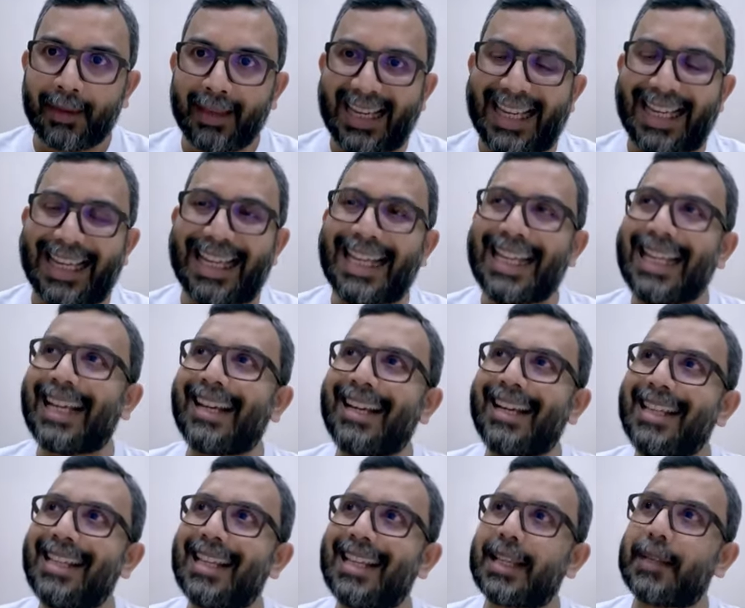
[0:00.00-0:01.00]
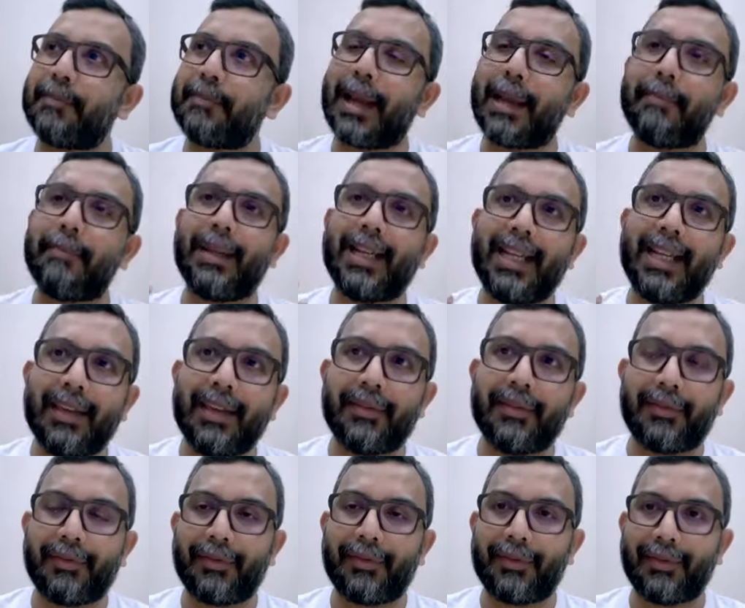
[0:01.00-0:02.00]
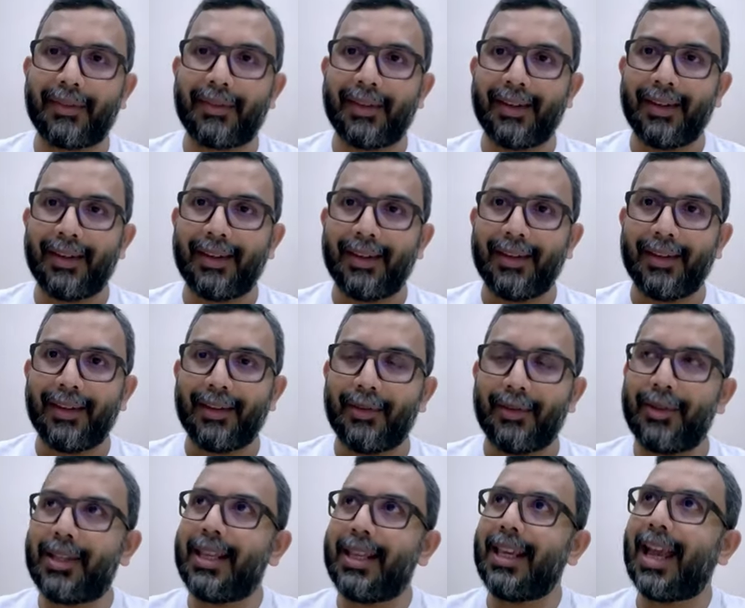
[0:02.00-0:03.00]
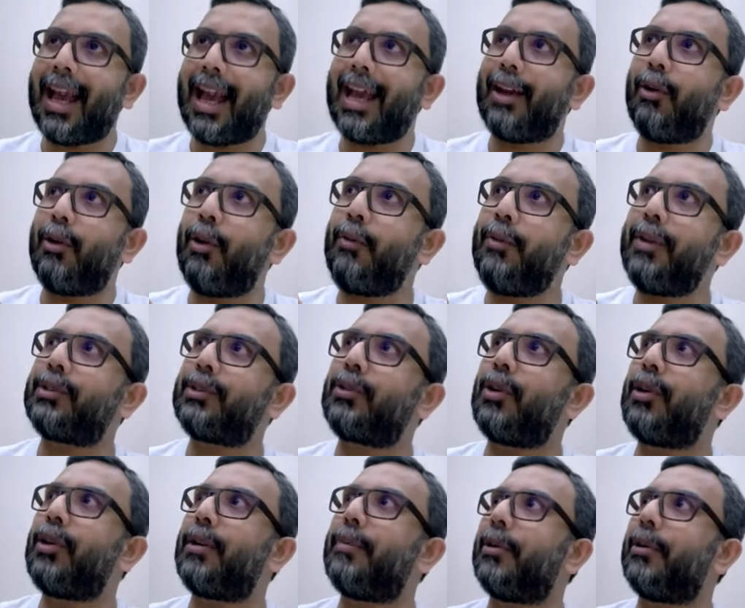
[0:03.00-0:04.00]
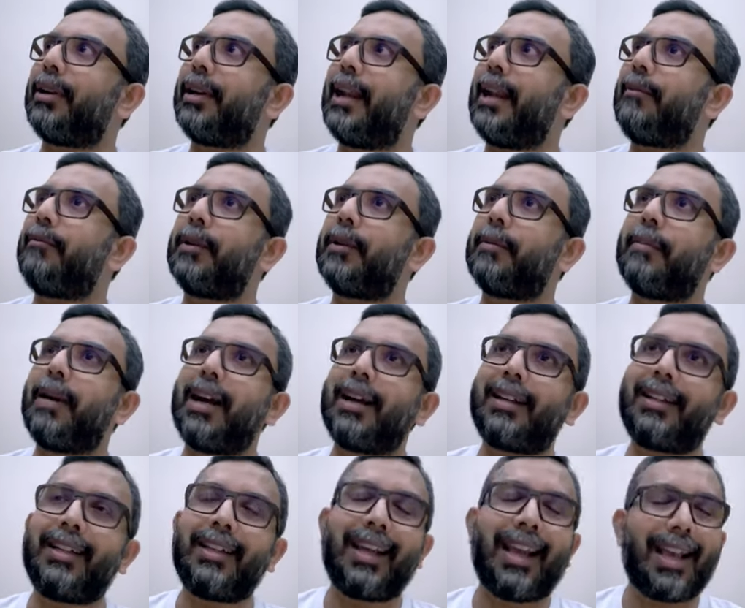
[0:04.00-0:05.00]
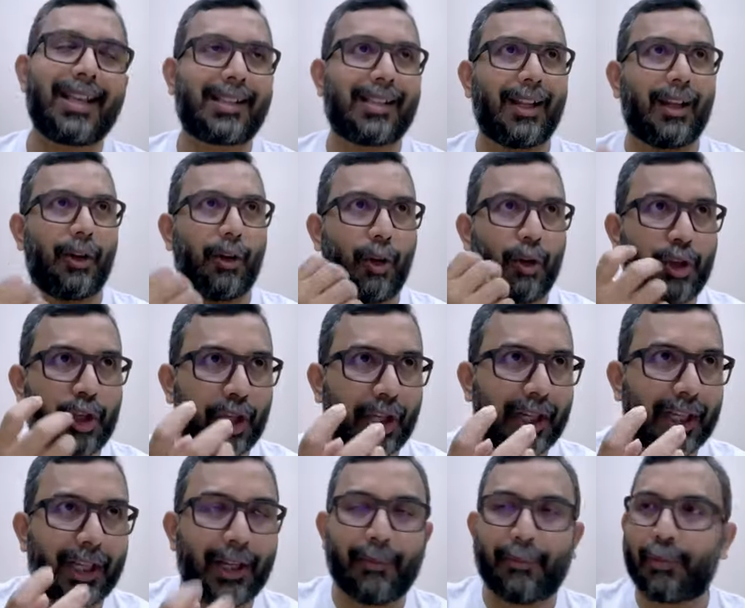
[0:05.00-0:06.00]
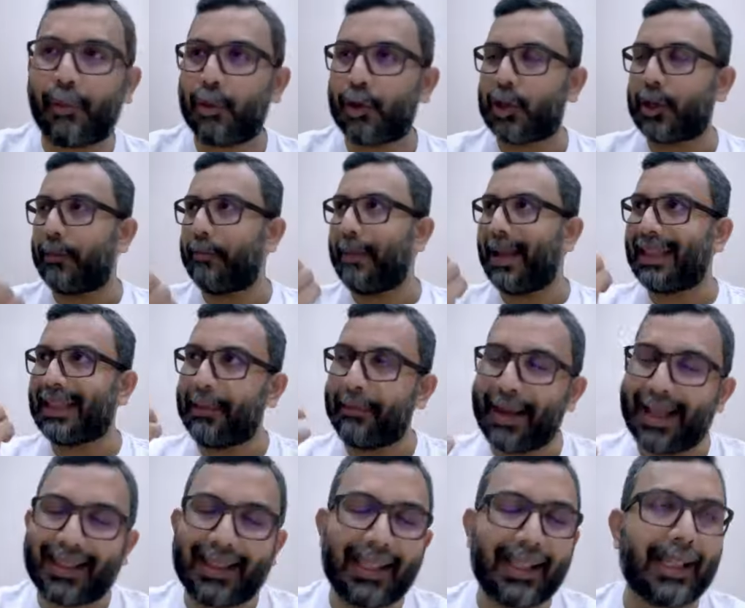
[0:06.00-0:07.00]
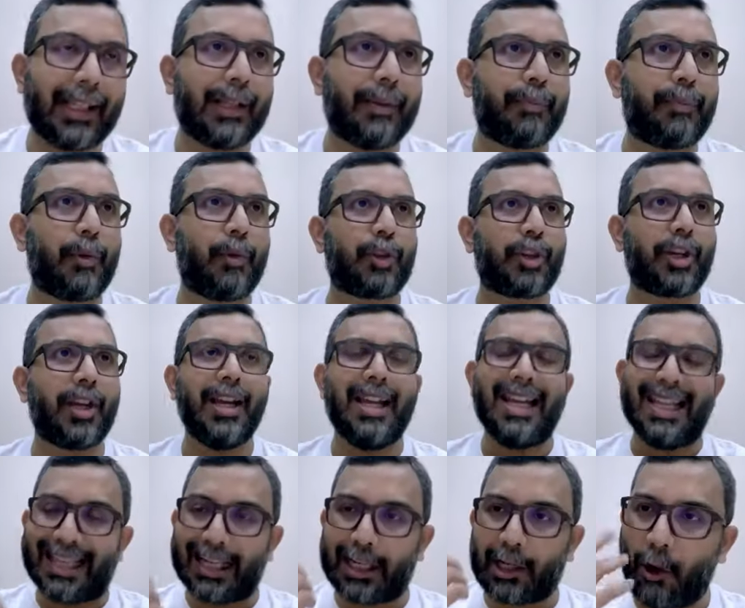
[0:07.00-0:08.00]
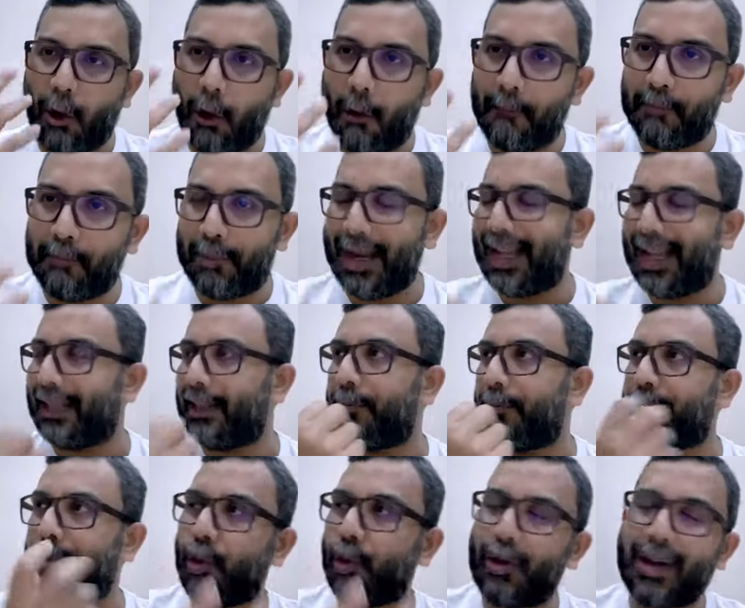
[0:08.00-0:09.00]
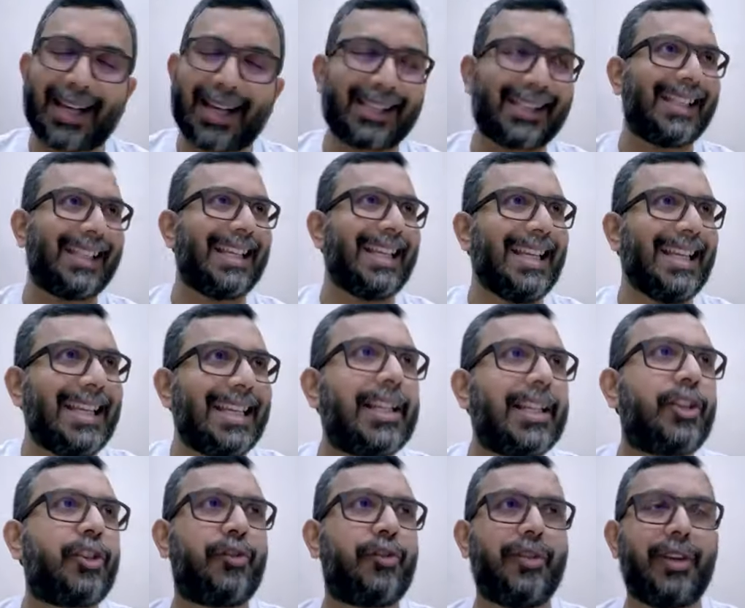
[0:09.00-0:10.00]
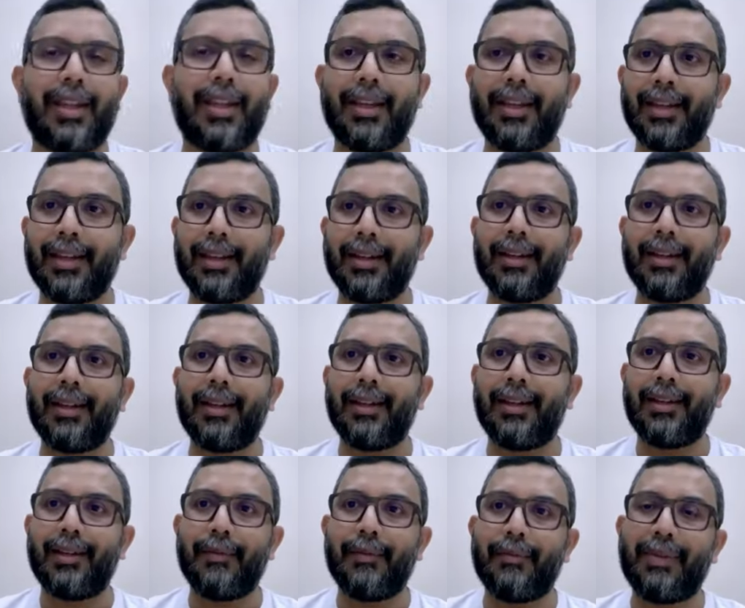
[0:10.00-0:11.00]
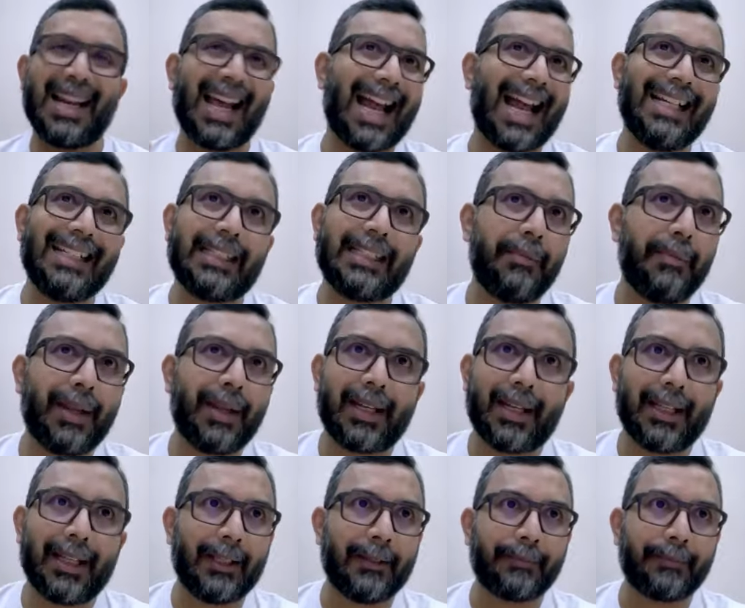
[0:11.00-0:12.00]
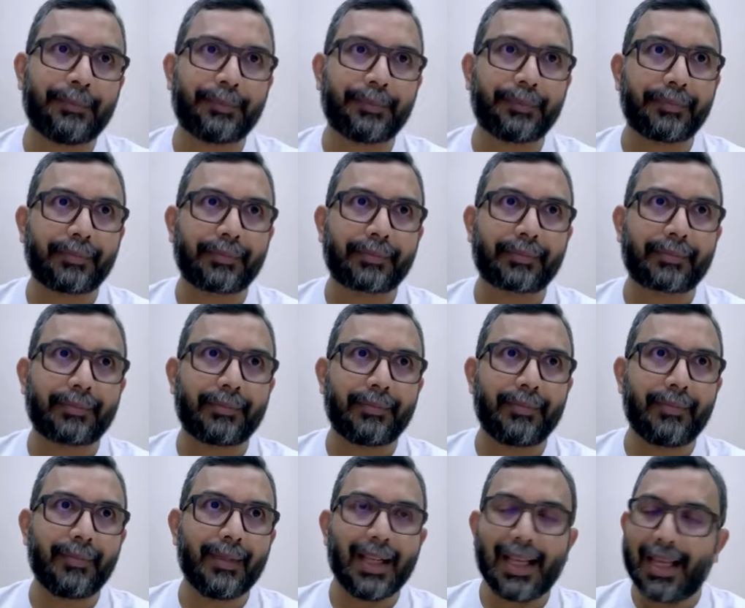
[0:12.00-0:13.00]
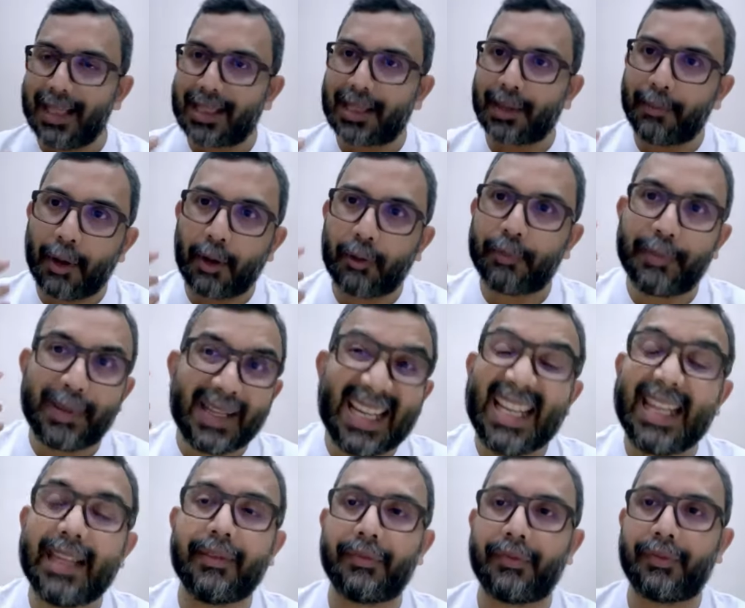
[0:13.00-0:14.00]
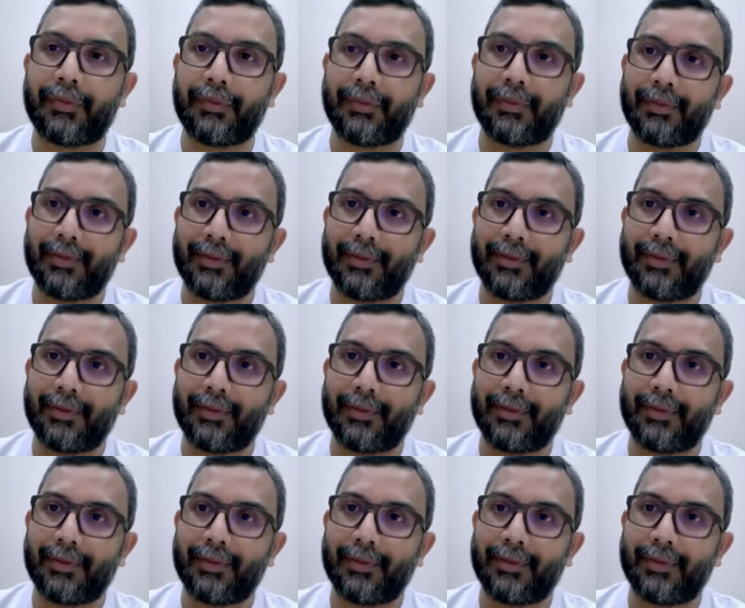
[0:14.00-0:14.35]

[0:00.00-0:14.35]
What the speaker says: it increases my belief. You see, I always talk about network marketing has a logical approach, a mathematical approach, the comp plan, the products, the industry. But ultimately, it's about belief.